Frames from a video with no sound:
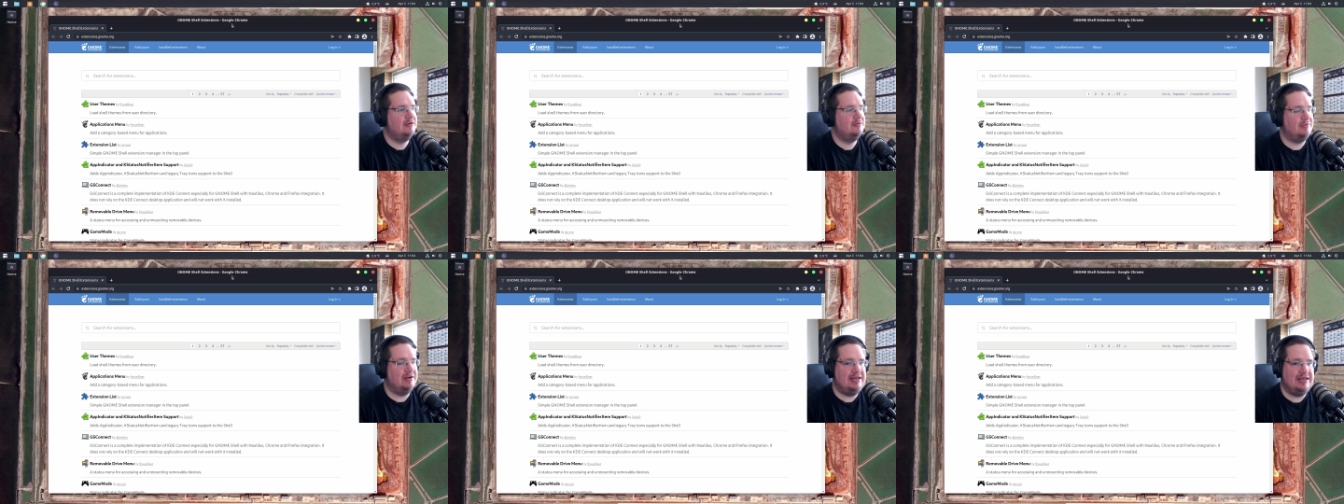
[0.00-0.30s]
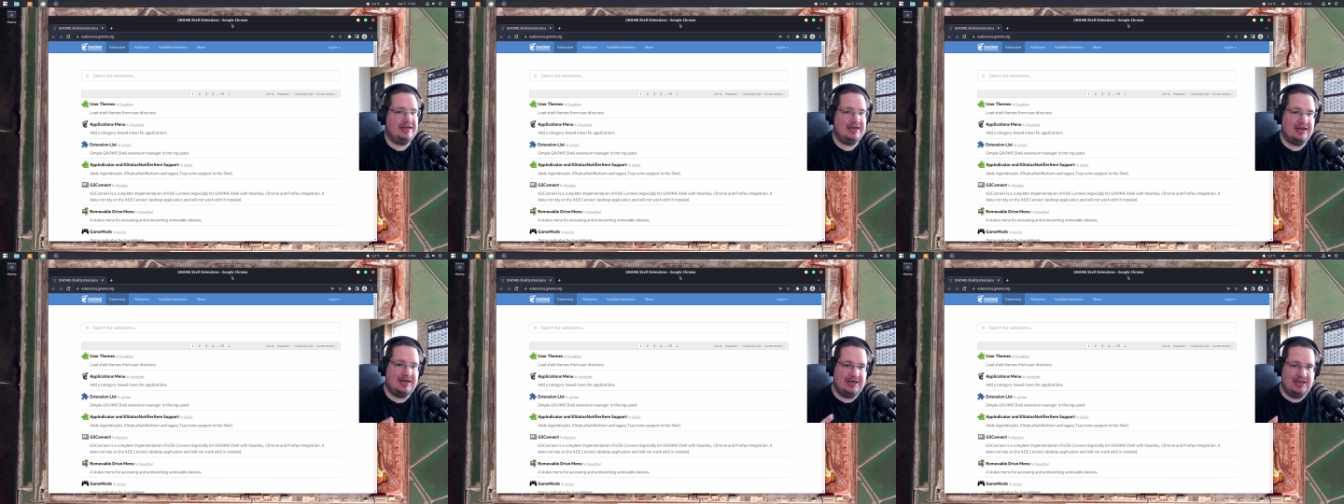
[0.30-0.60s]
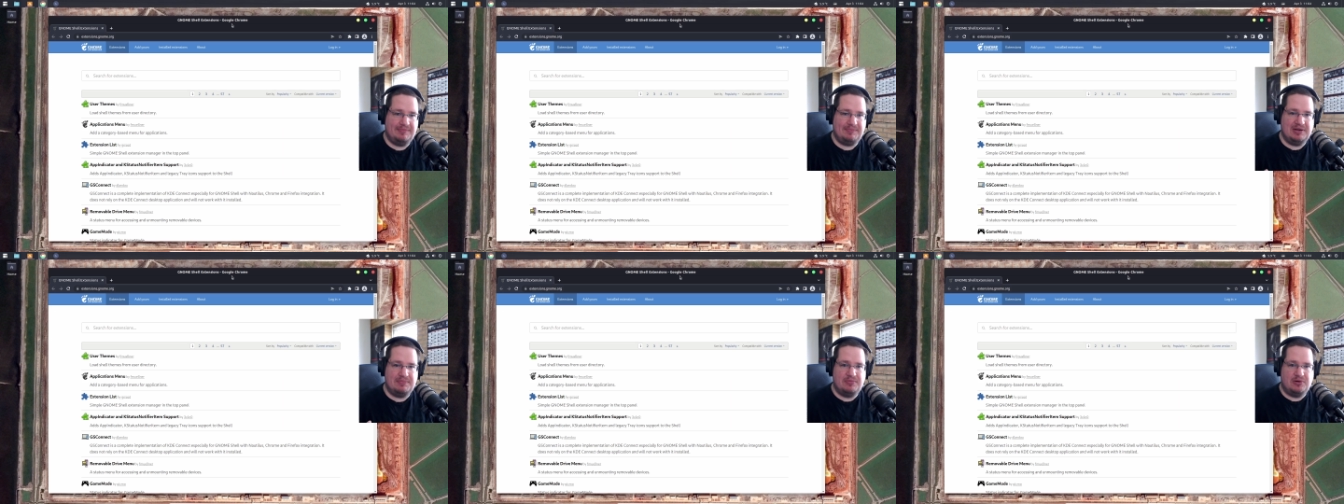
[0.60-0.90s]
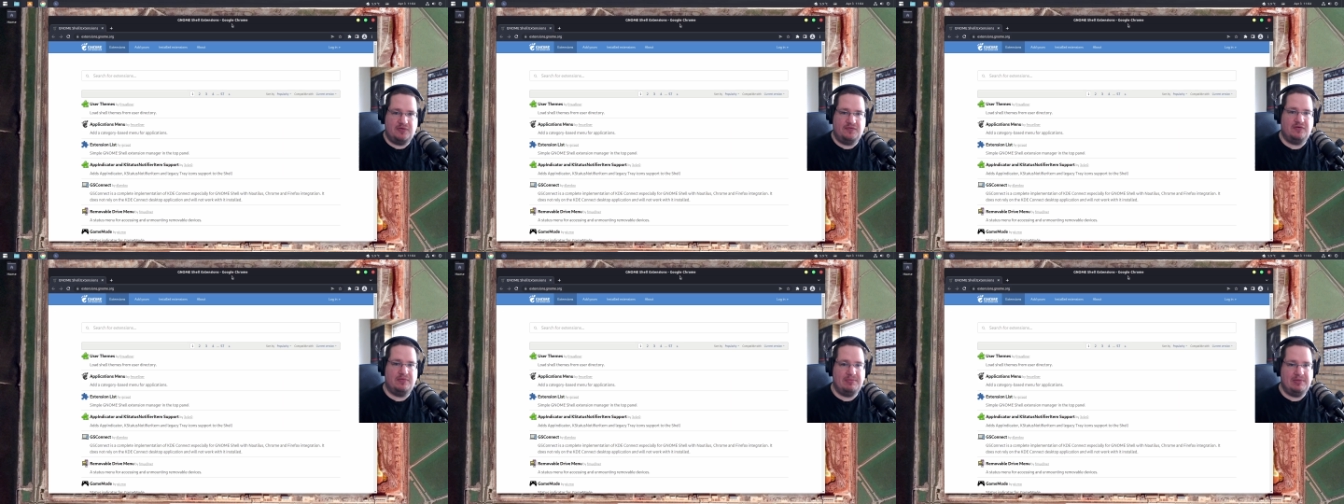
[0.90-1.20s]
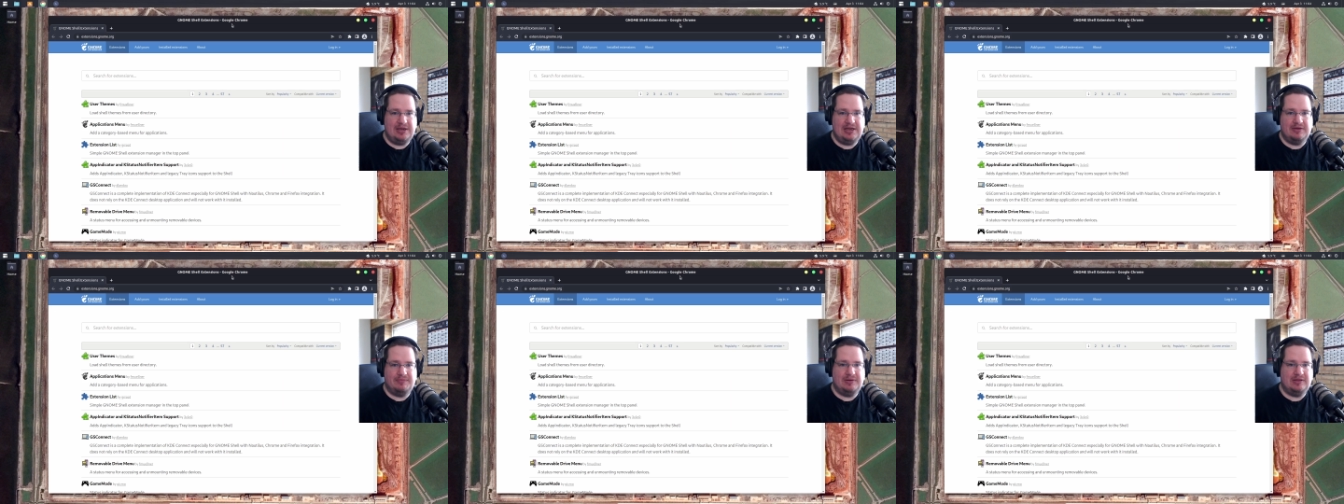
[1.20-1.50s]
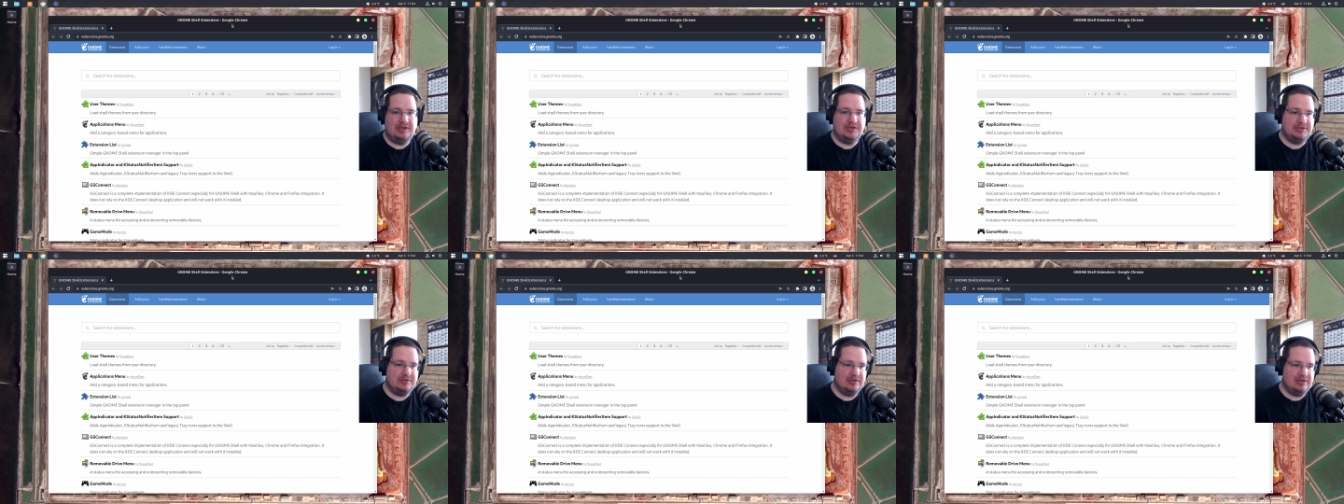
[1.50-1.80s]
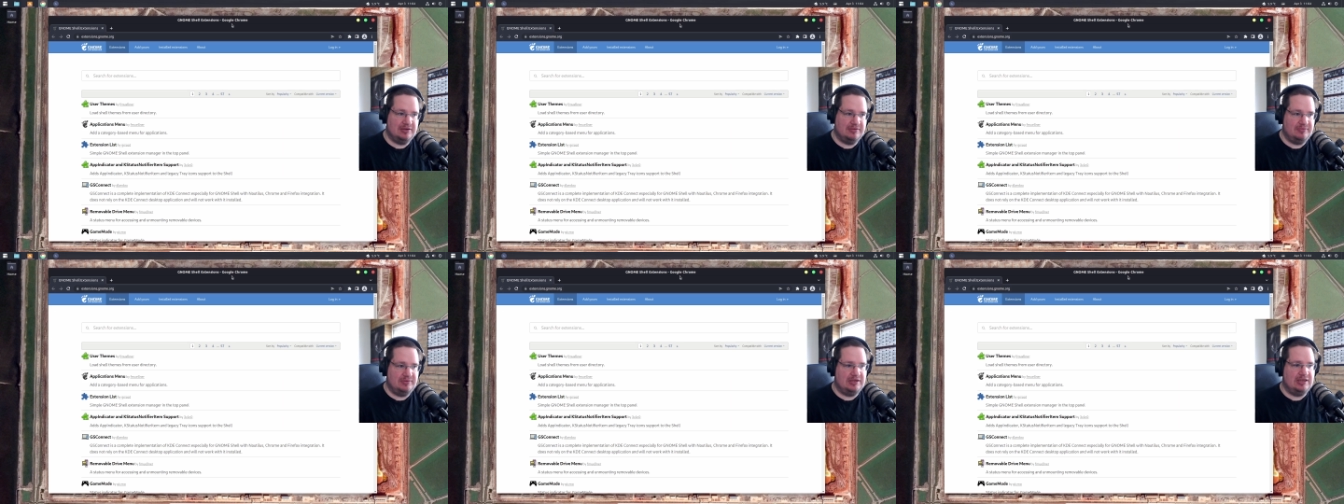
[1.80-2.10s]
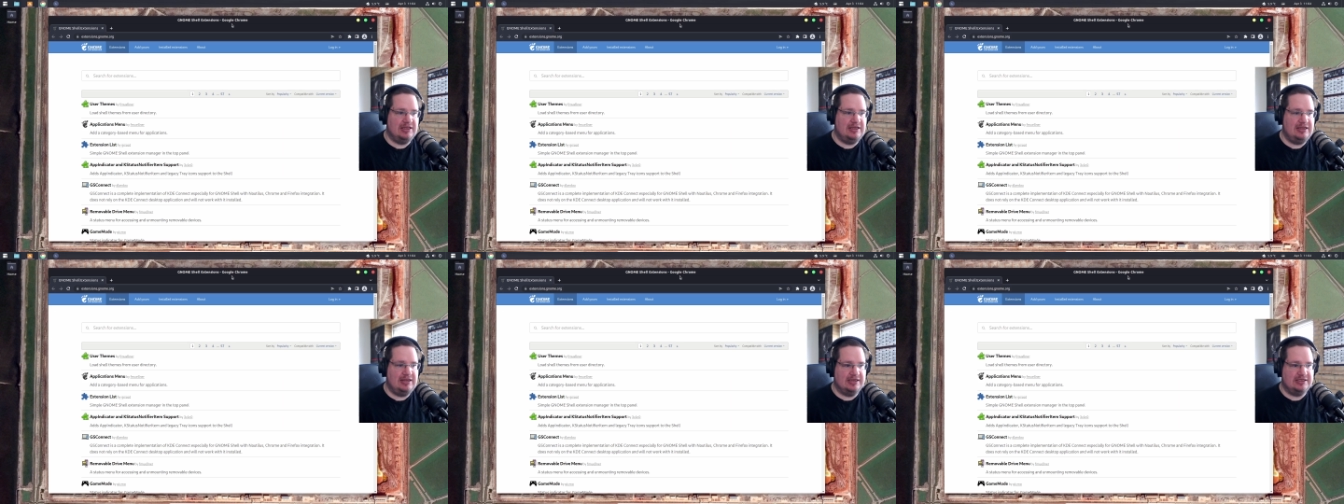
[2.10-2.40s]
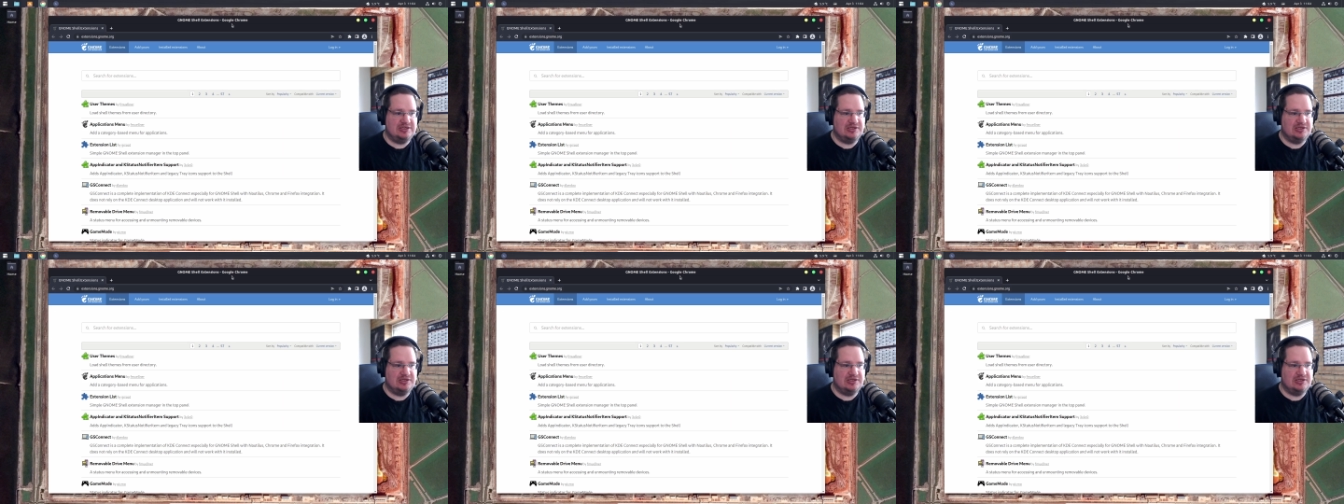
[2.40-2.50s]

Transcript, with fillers: when you get a little bit more familiar with øh, uh, with Linux.